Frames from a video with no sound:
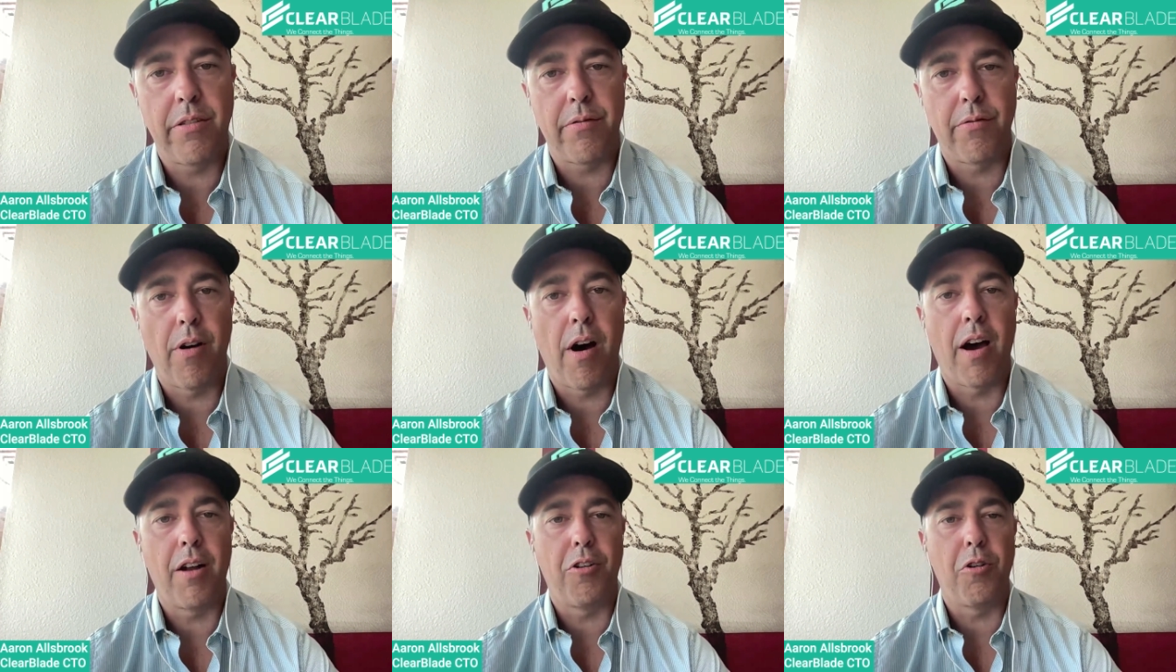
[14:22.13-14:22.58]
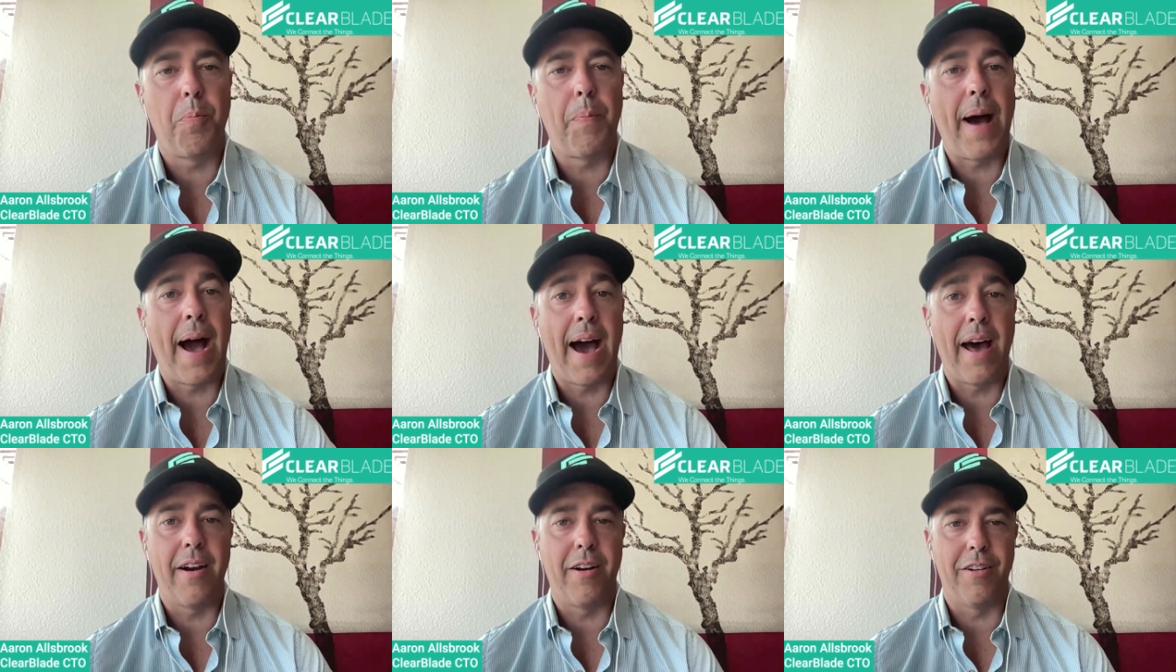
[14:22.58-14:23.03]
throttle
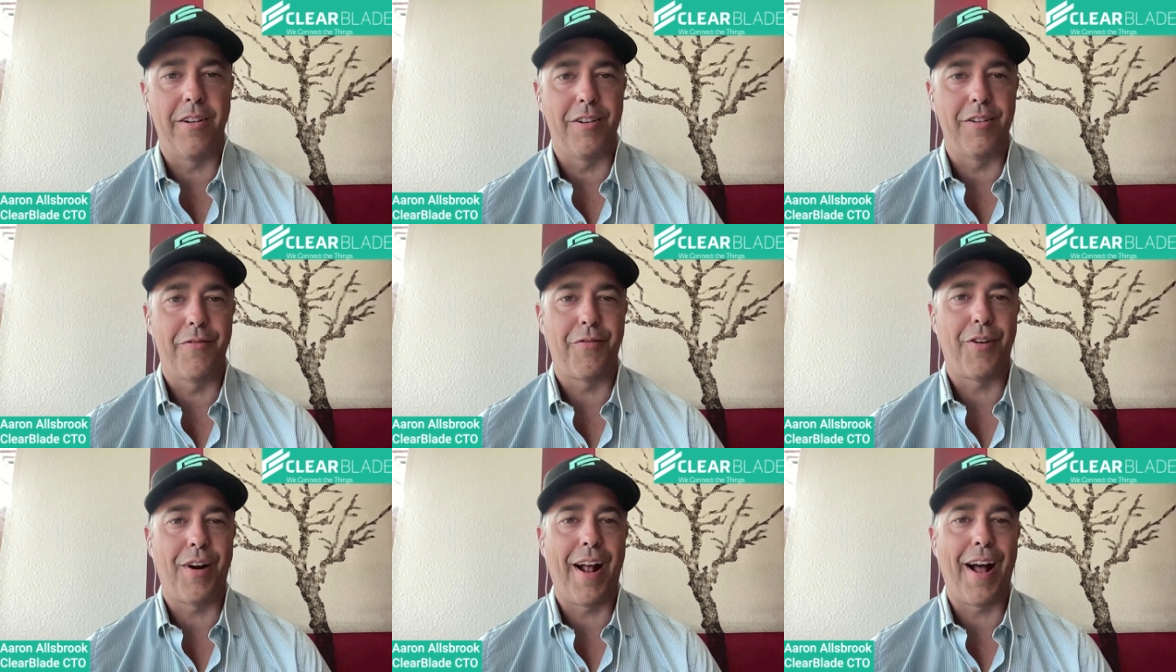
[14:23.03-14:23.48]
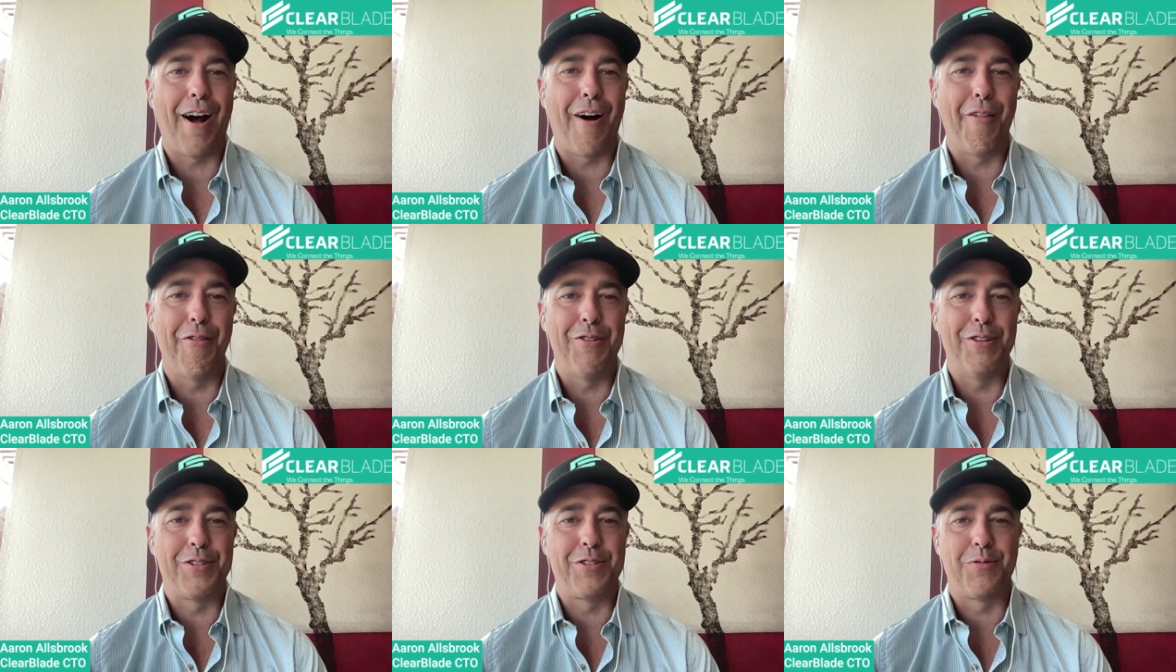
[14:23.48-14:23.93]
pattern for
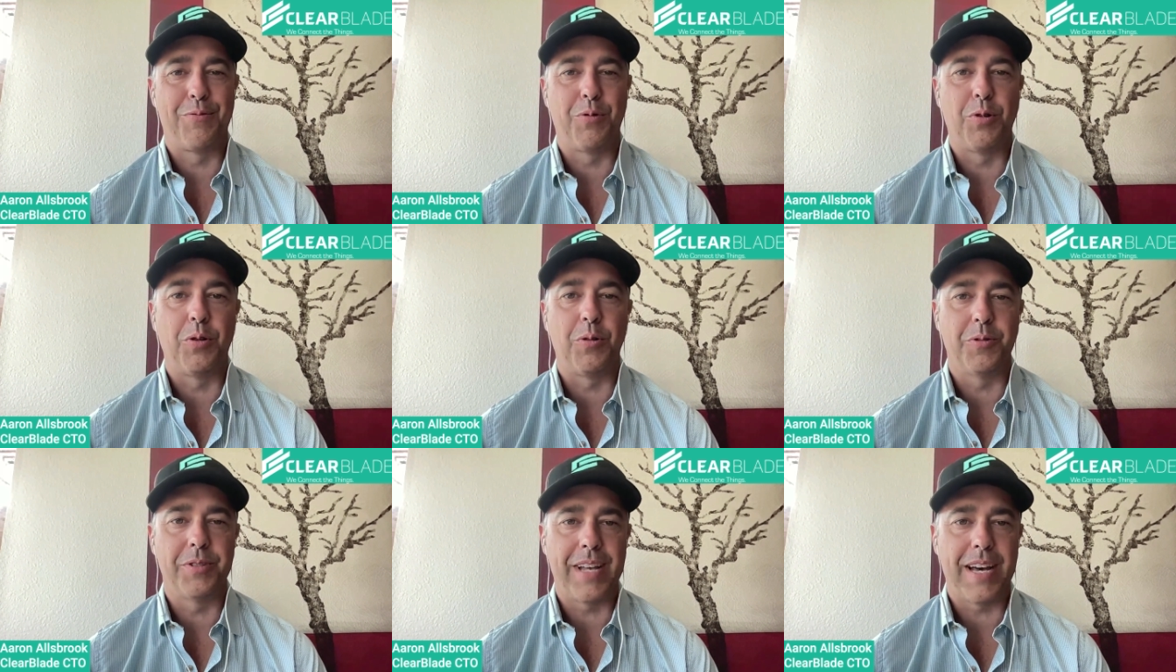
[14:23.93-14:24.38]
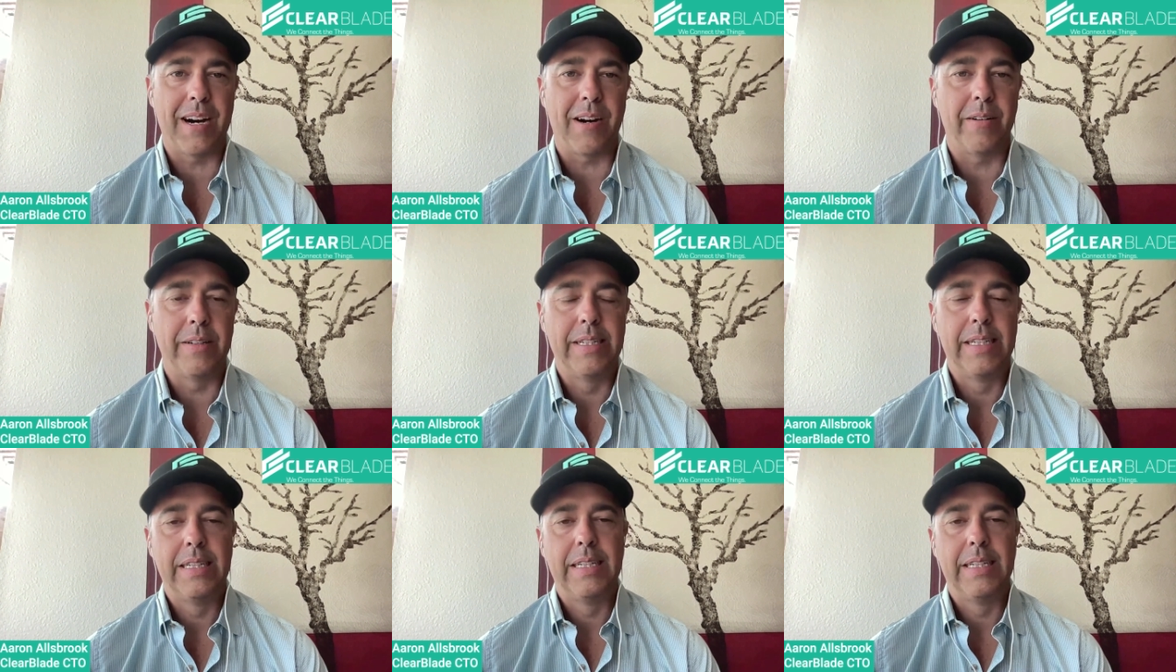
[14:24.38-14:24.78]
how this rolls out.